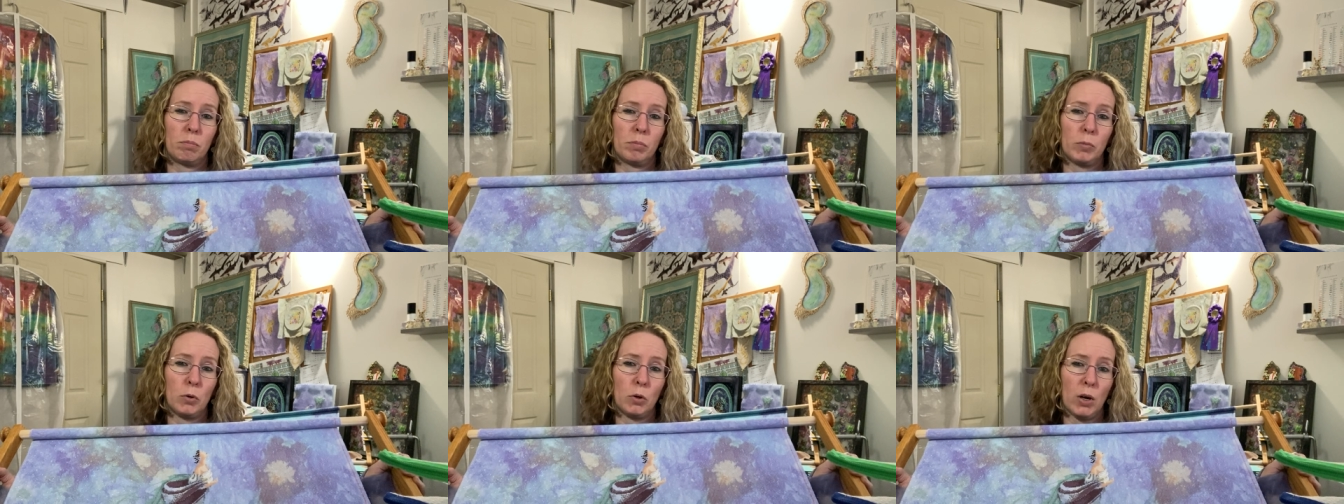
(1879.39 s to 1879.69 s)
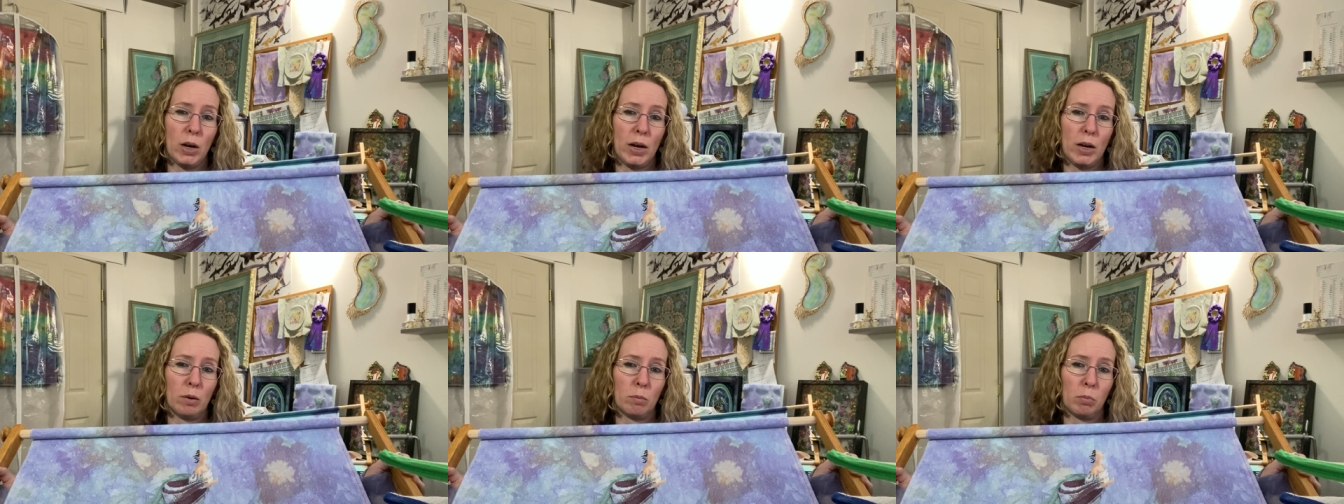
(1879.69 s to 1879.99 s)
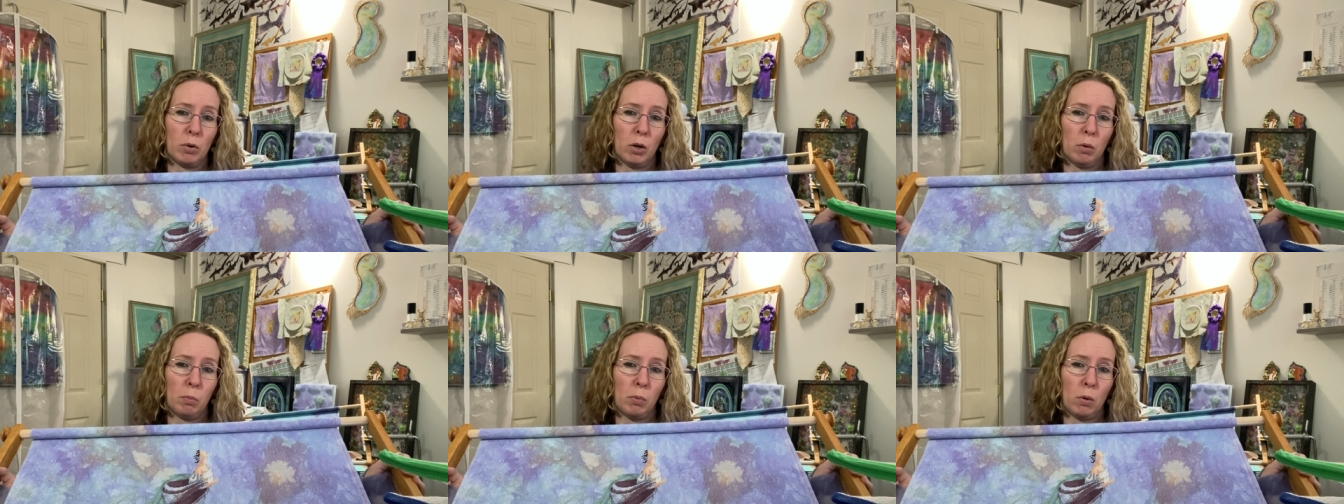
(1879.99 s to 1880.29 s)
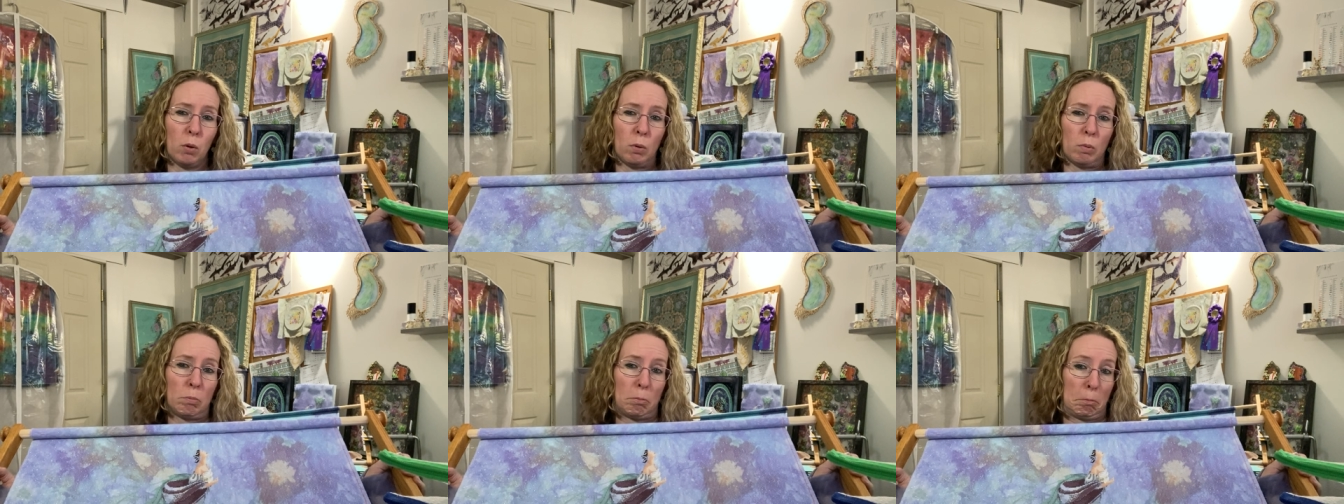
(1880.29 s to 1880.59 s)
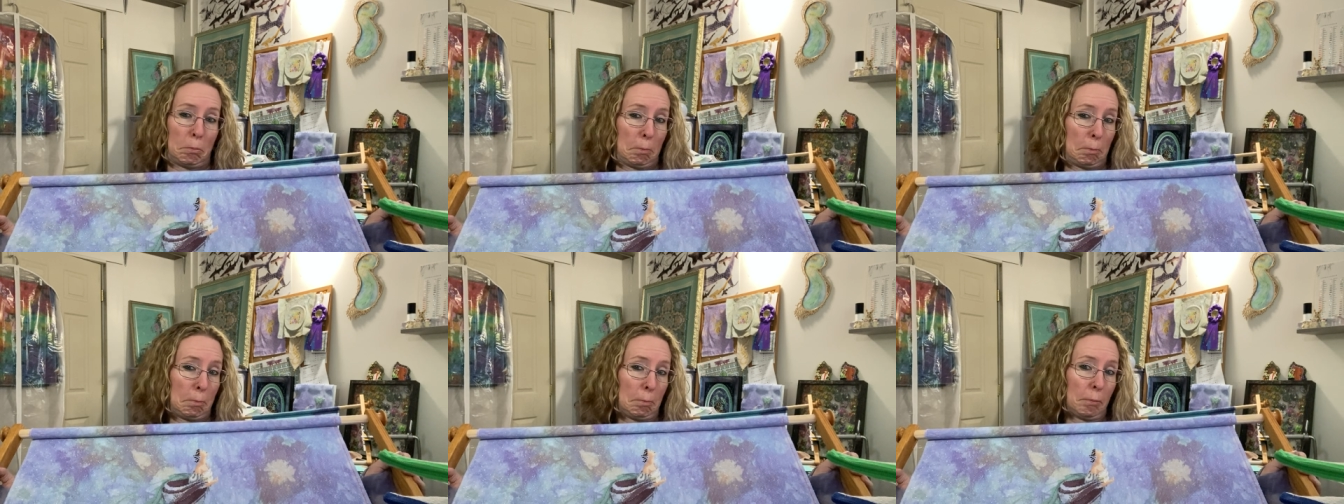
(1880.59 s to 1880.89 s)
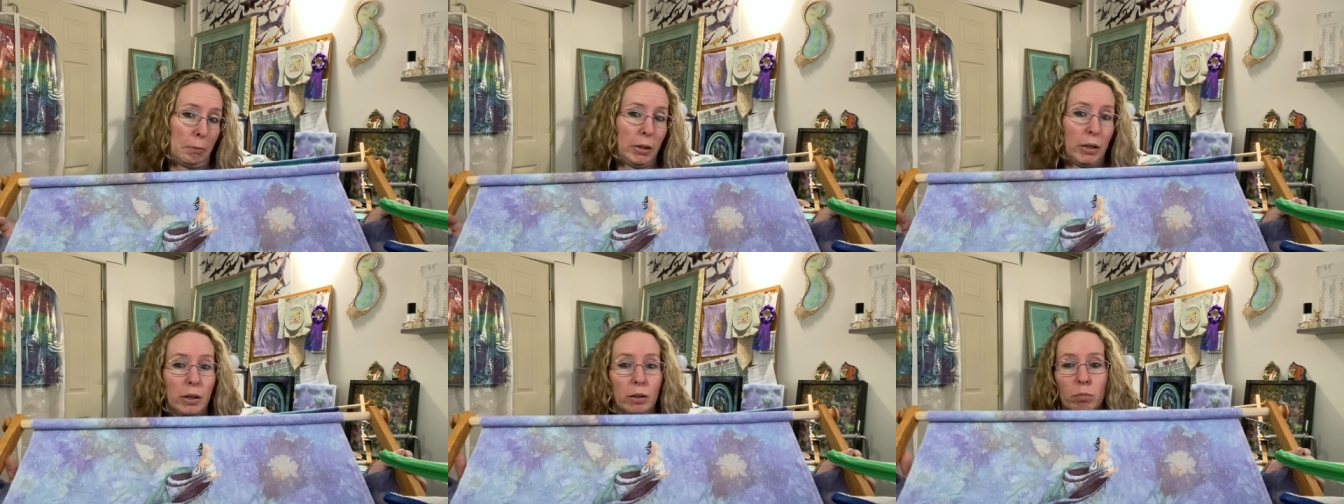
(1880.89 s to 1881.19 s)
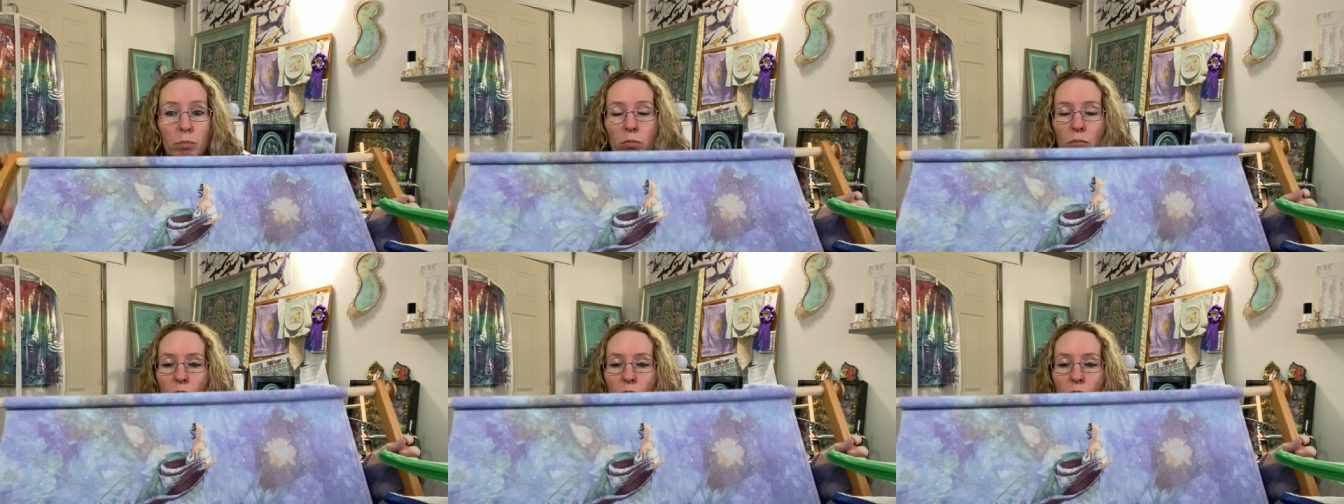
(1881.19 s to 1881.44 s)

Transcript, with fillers: gray and purple like